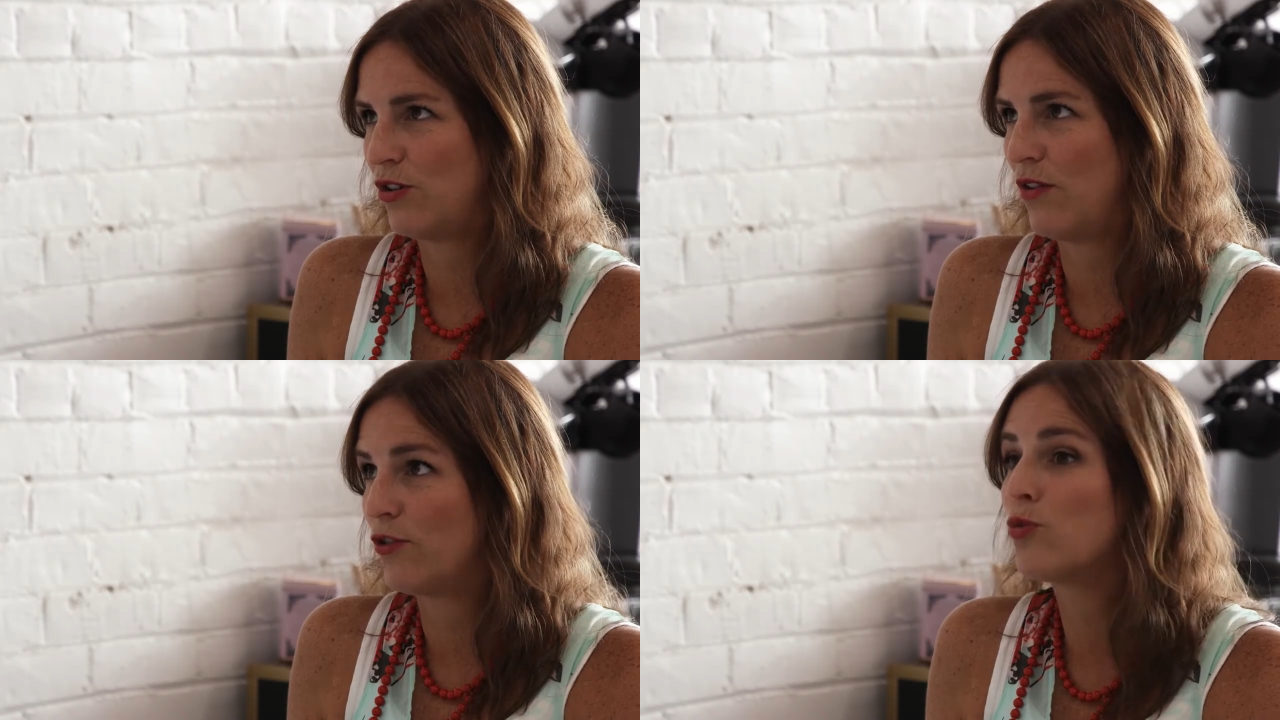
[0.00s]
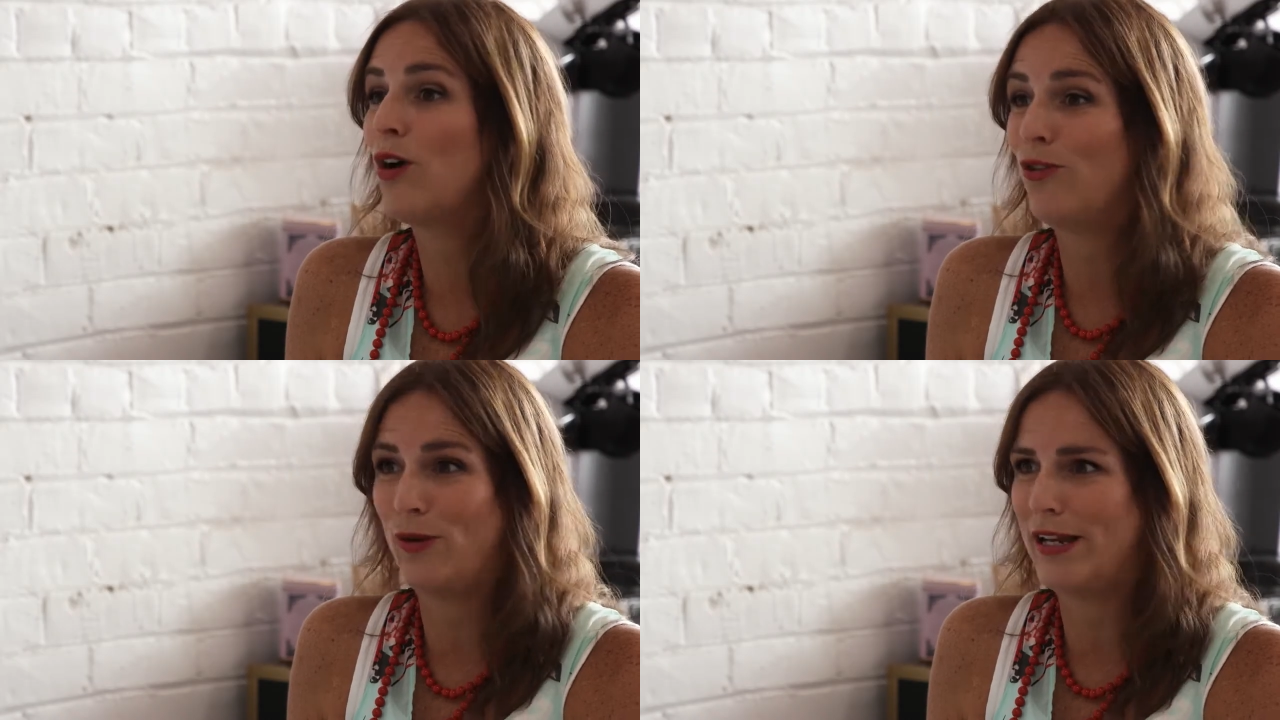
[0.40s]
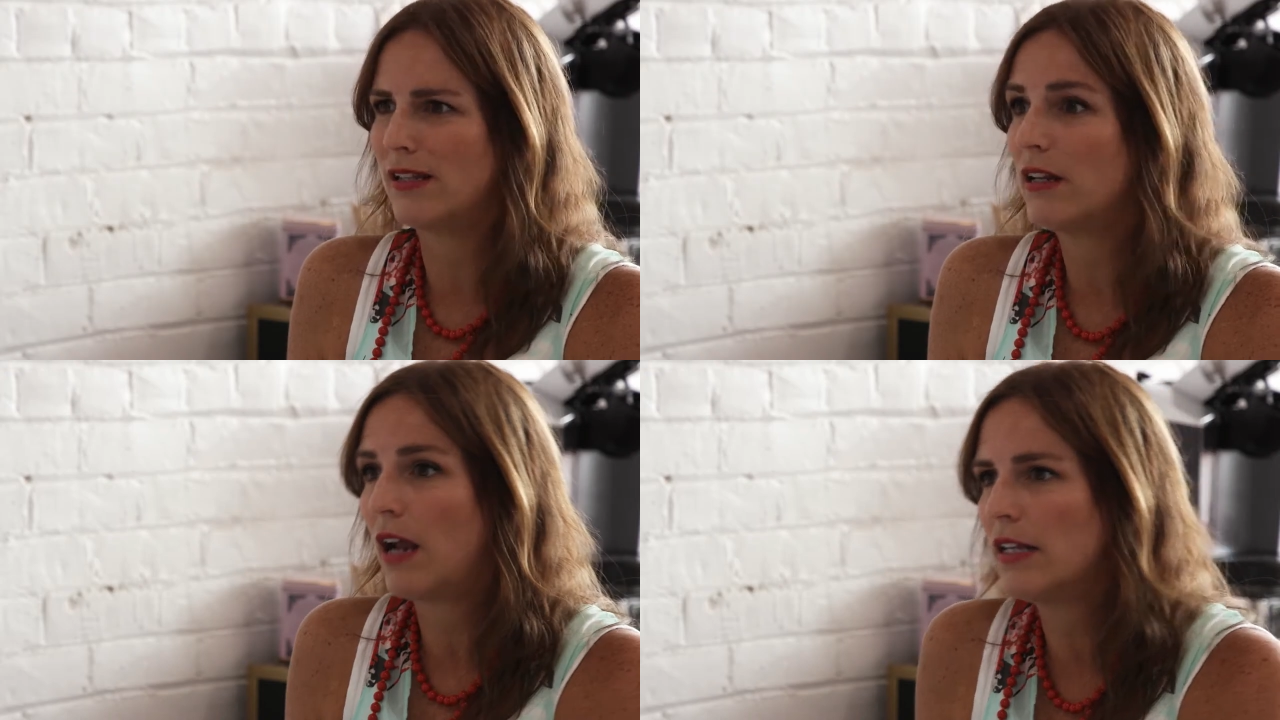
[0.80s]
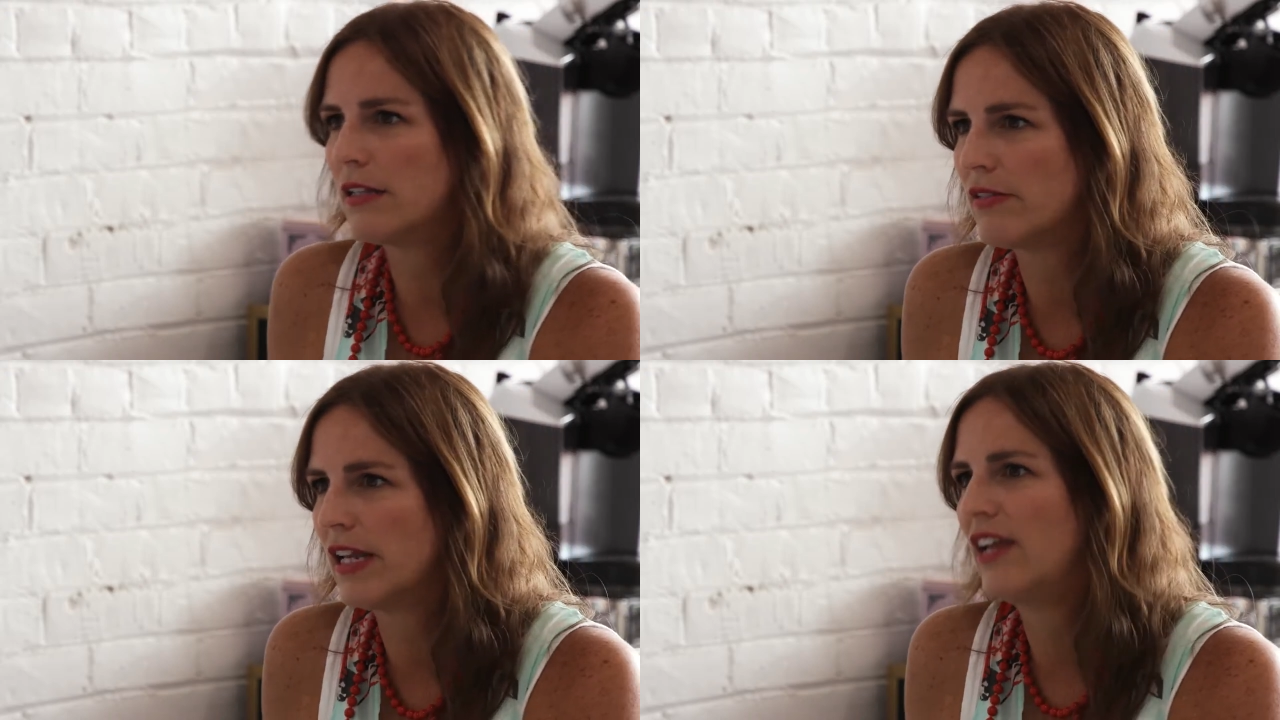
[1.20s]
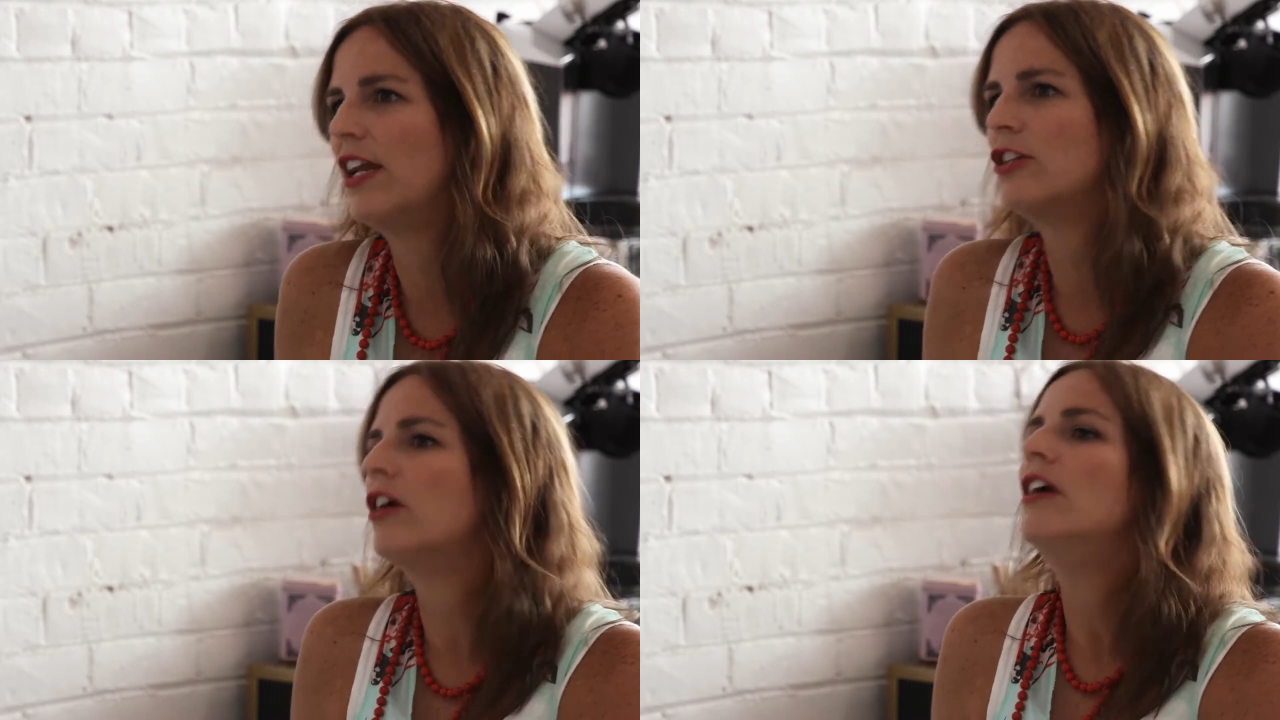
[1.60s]
about the, the problem
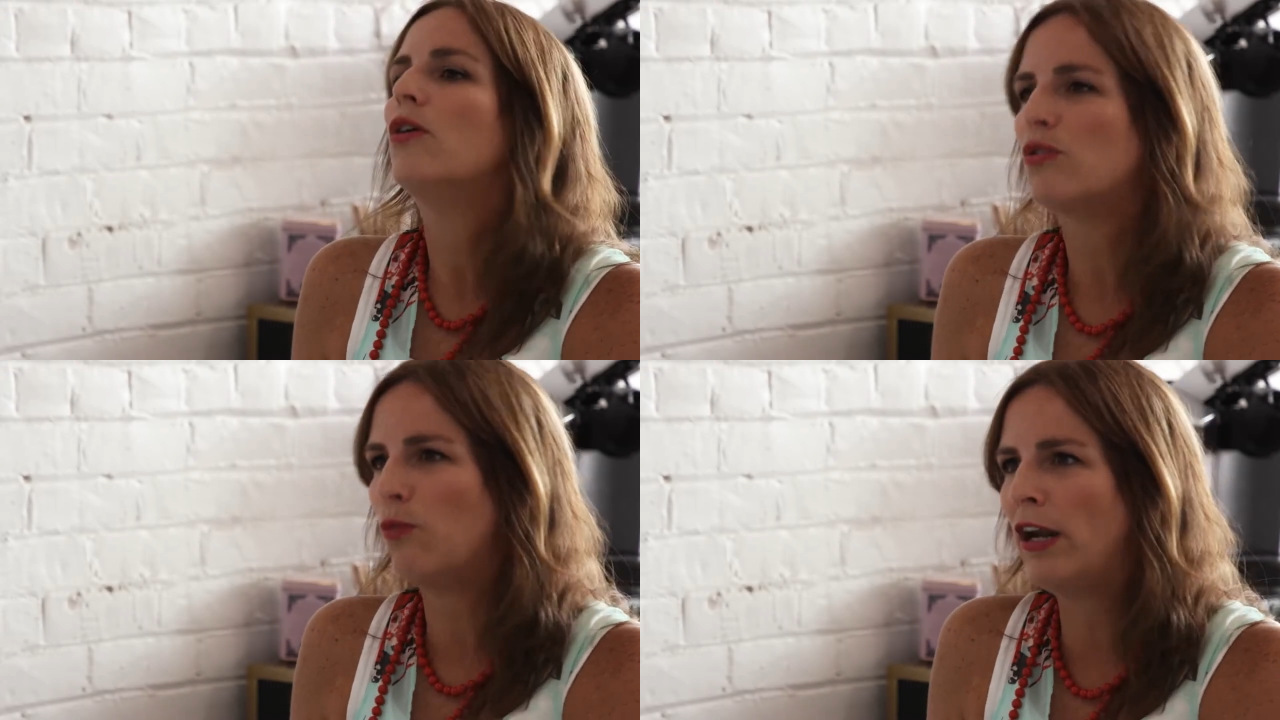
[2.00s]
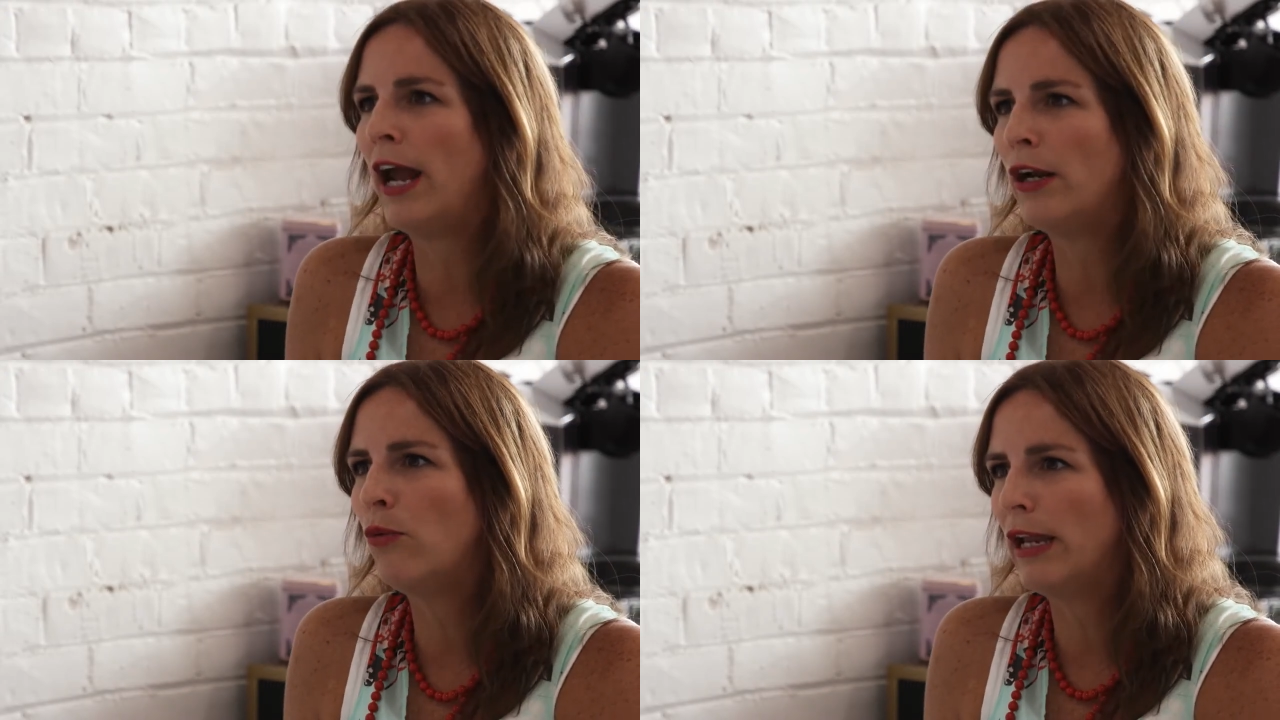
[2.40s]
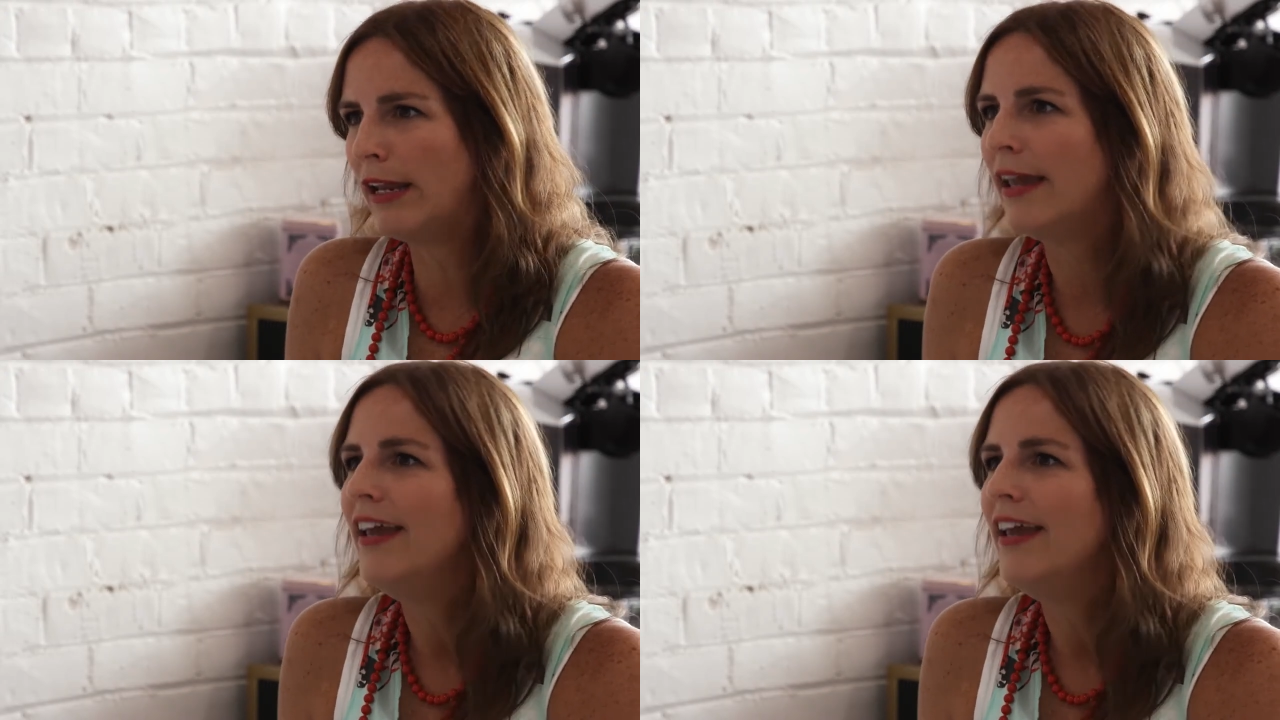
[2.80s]
that they're solving and their,